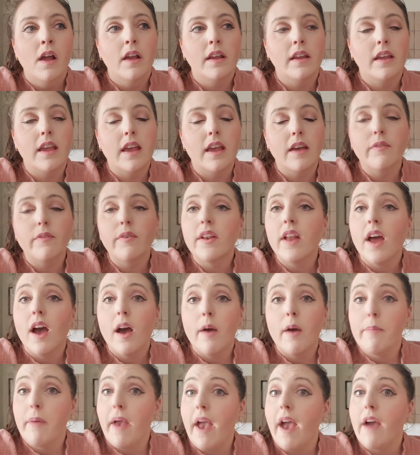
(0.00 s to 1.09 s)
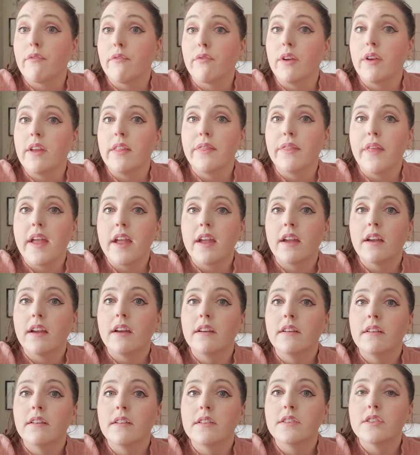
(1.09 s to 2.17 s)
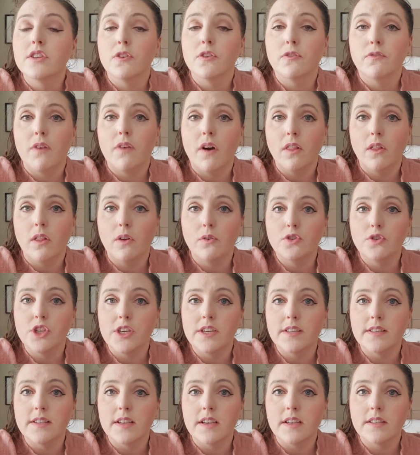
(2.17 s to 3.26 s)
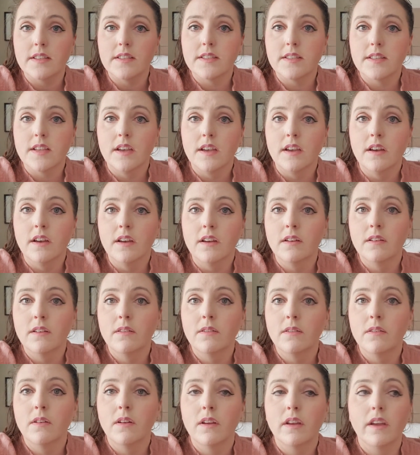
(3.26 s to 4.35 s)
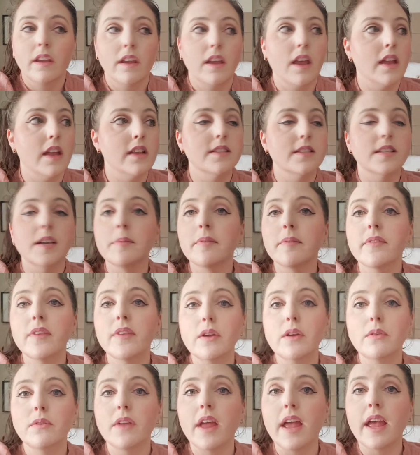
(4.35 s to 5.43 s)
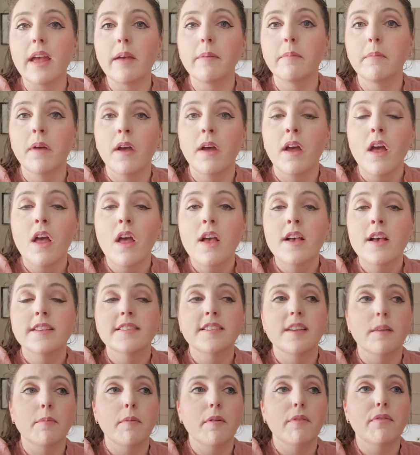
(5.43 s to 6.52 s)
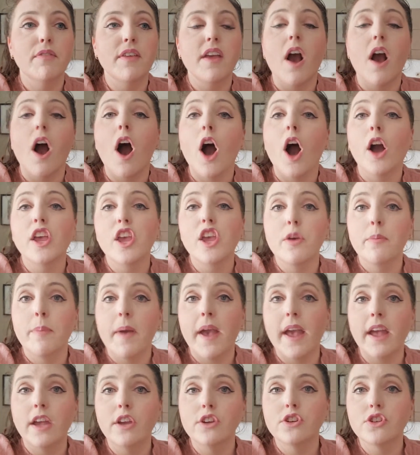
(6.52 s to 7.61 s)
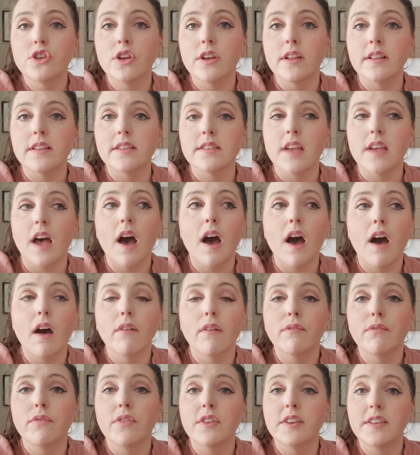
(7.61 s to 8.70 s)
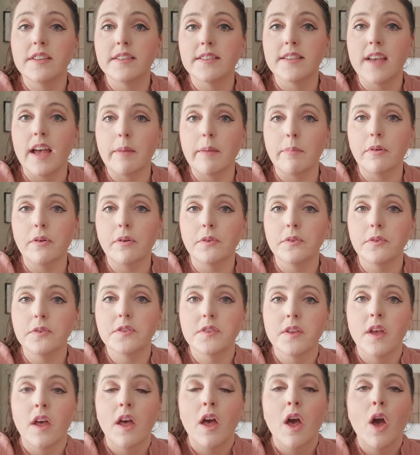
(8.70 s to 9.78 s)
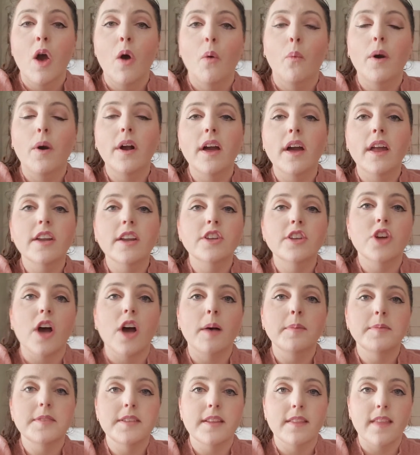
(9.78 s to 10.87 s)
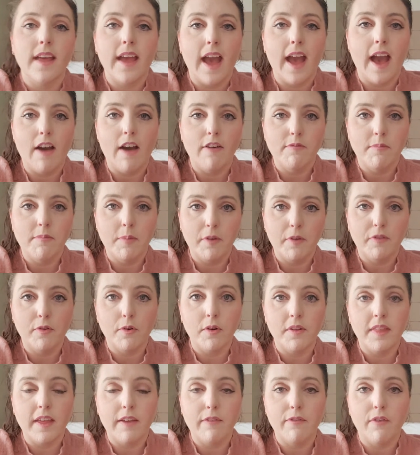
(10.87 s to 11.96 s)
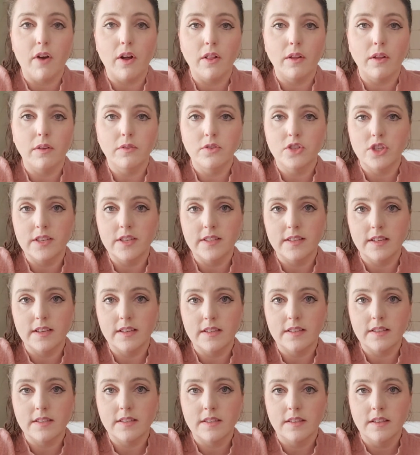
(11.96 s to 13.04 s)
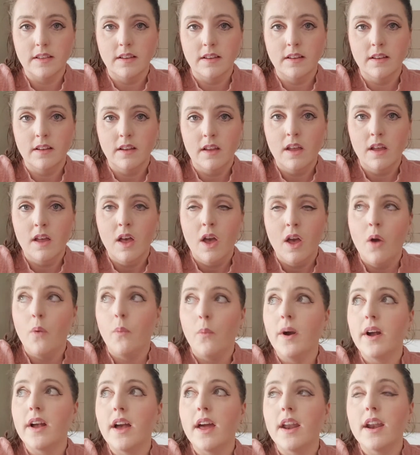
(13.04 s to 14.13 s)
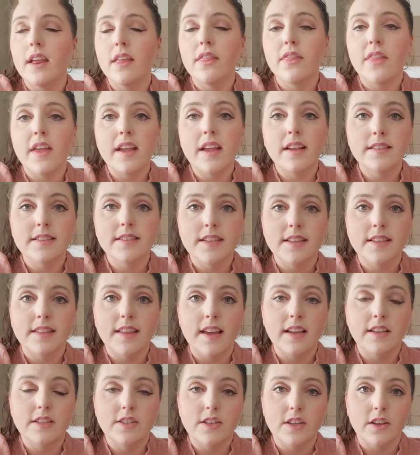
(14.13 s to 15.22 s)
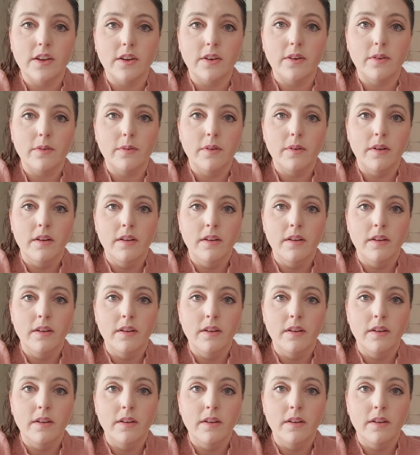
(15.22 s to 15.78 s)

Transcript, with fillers: given up everything to follow Jesus? Can some of you name some of the occupations of the disciples? What kind of jobs did they have before they followed Jesus? What kind of things did they do